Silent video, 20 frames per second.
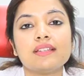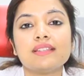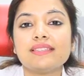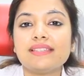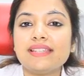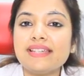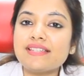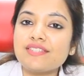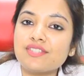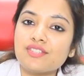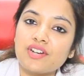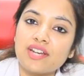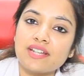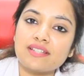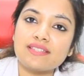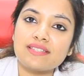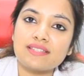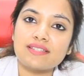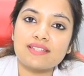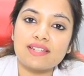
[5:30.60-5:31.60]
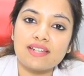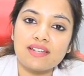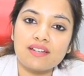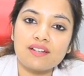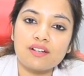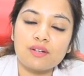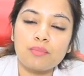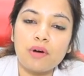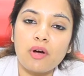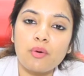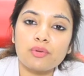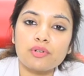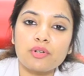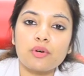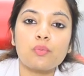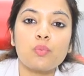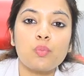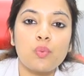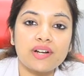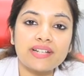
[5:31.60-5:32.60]
These threads take
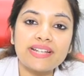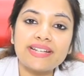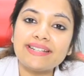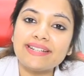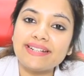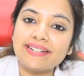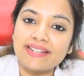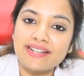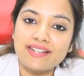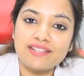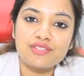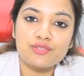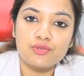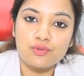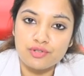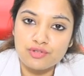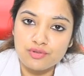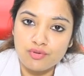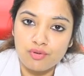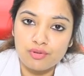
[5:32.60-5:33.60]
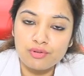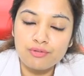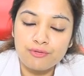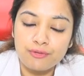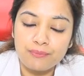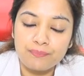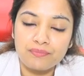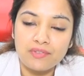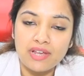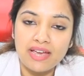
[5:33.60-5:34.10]
about 180 days to dissolve,